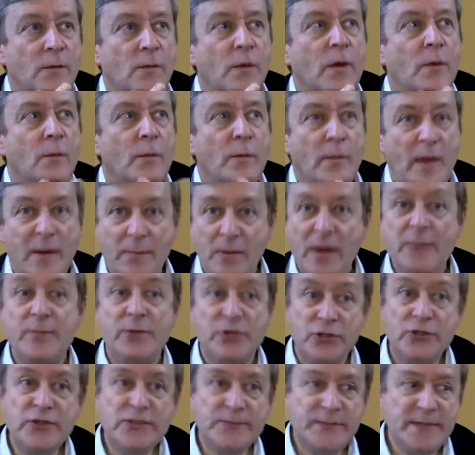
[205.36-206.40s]
We
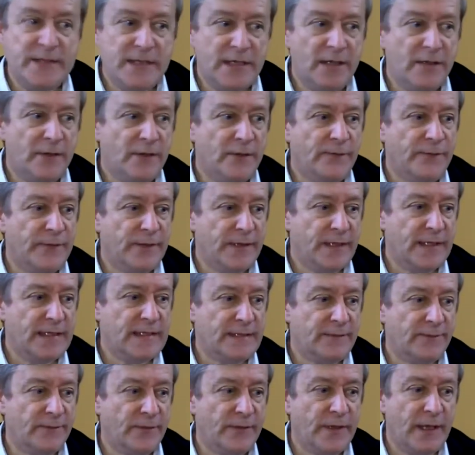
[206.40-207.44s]
produced material for
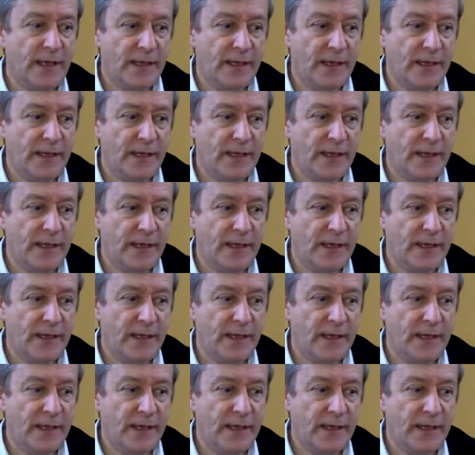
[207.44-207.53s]
this for